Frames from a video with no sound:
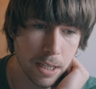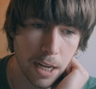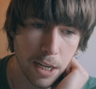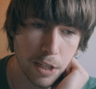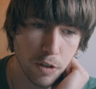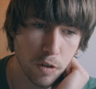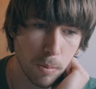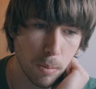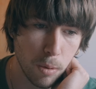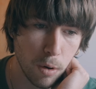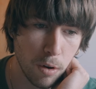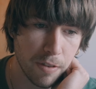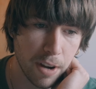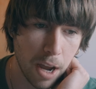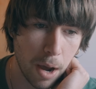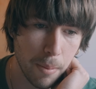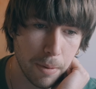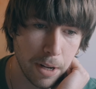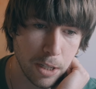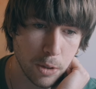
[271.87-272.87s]
is remove
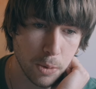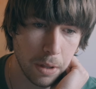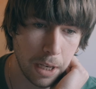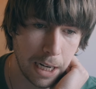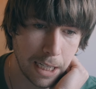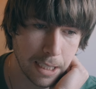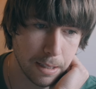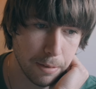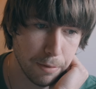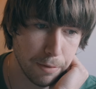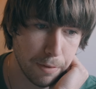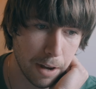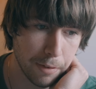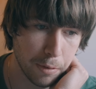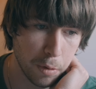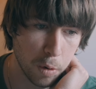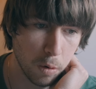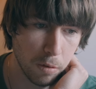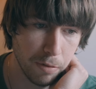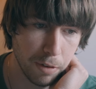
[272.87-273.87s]
companies with less than 5
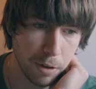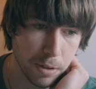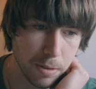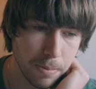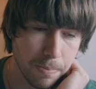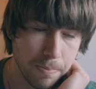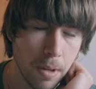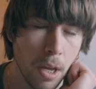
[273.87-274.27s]
Google reviews.